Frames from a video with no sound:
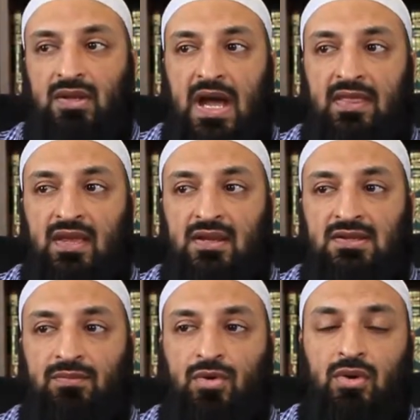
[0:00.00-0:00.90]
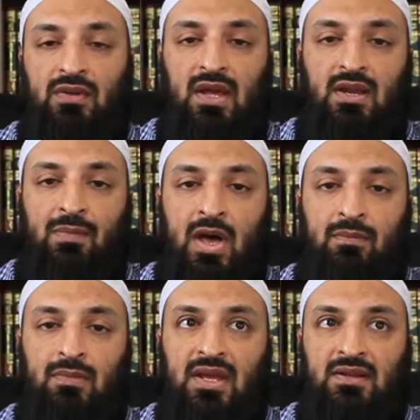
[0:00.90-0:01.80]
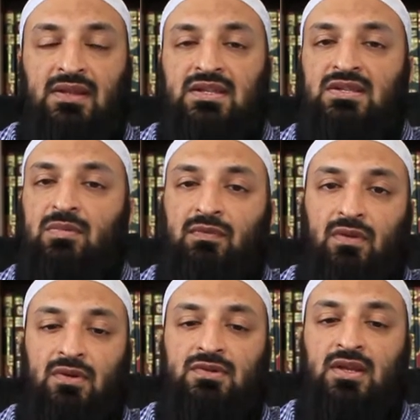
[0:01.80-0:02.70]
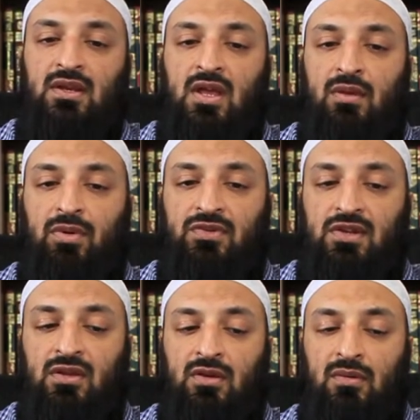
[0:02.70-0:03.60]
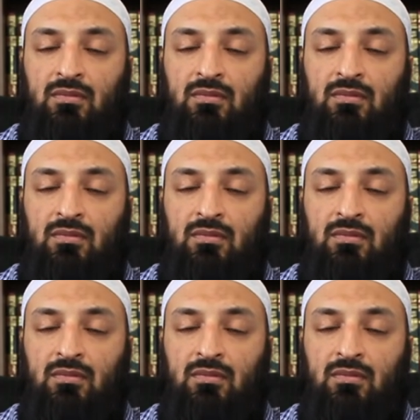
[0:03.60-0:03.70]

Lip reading: I think it's important that imam at least be versed in a particular